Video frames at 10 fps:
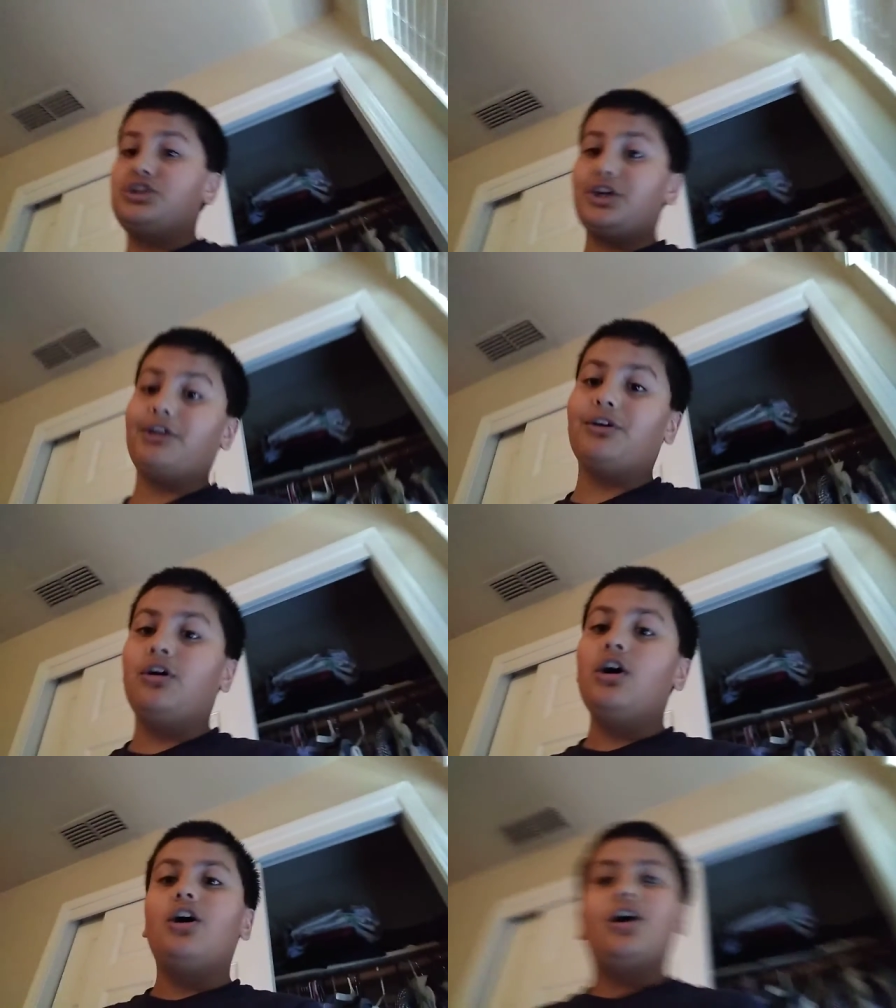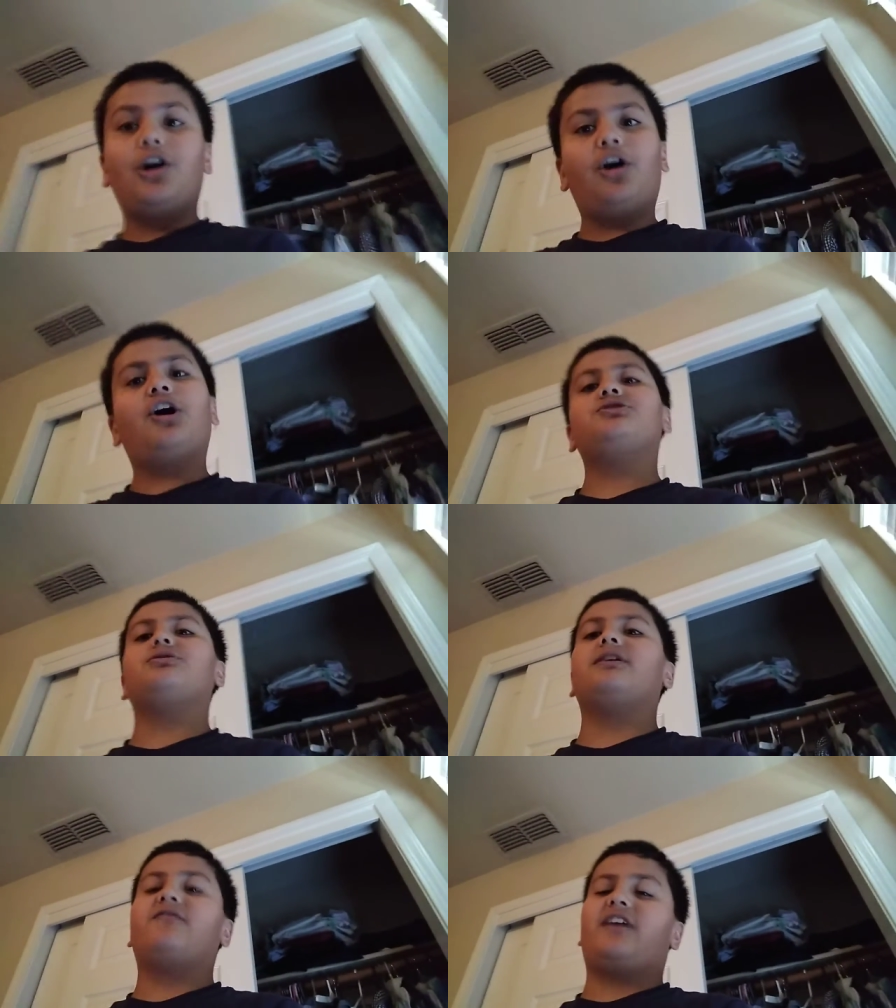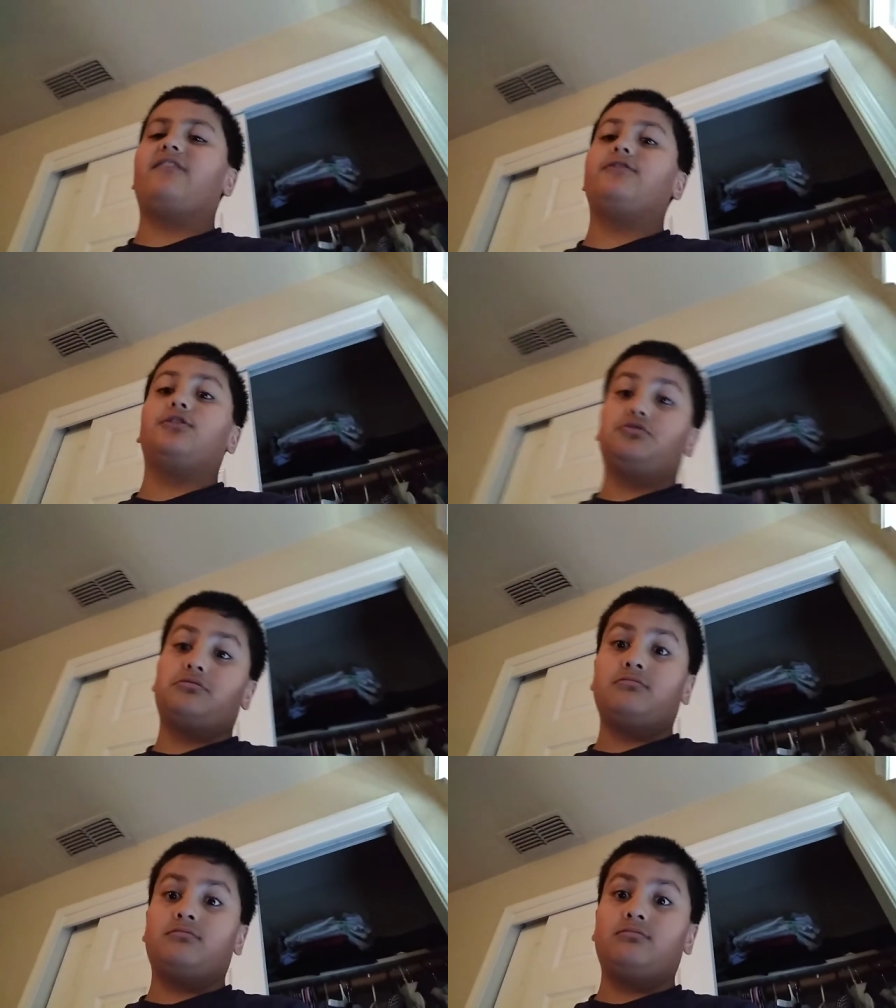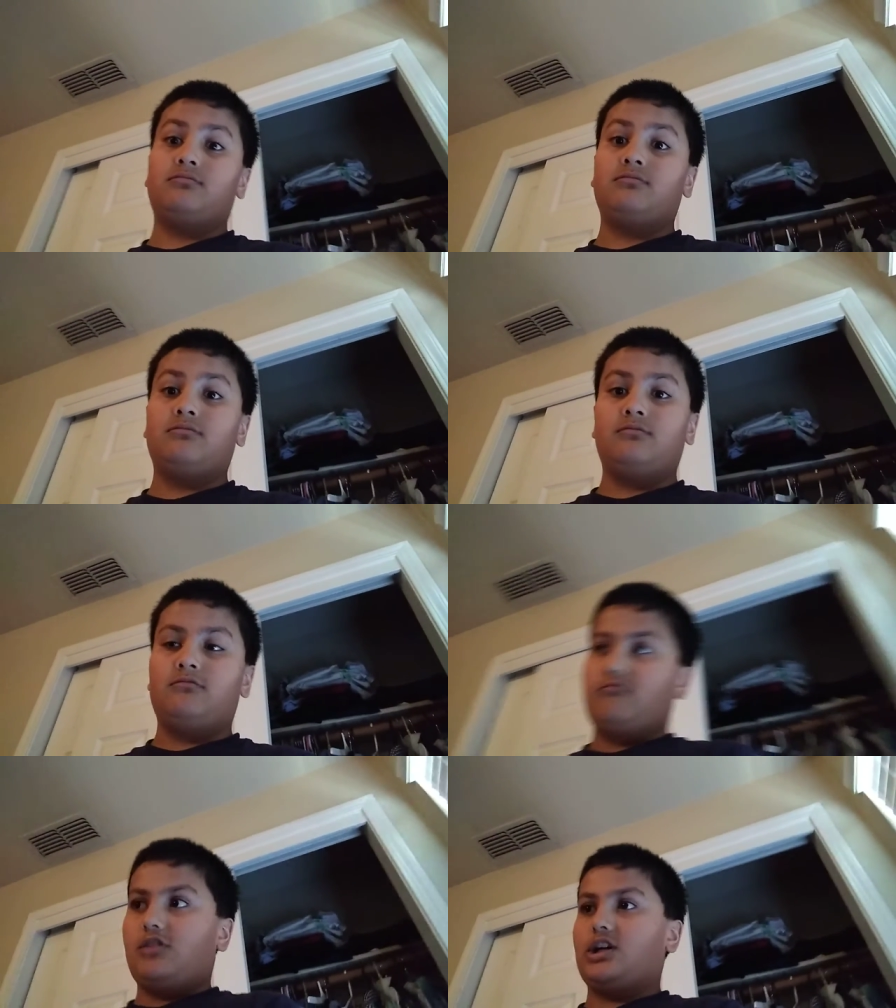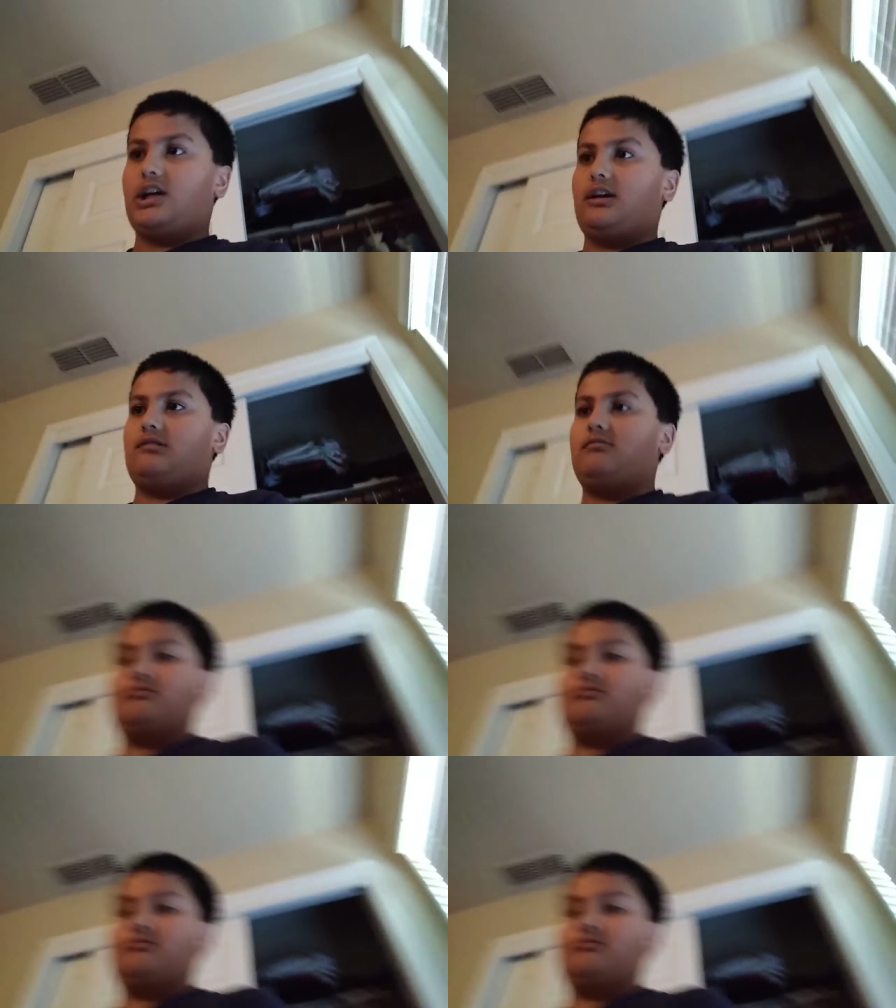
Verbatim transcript: the channel 105 views. Okay,